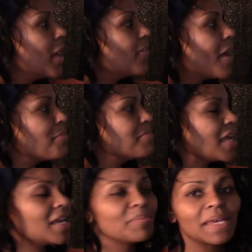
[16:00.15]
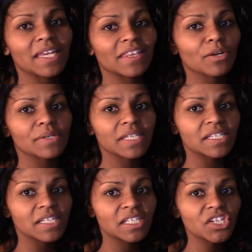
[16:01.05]
that maybe there was a
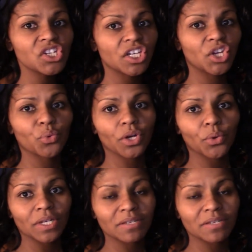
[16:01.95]
decision you were going to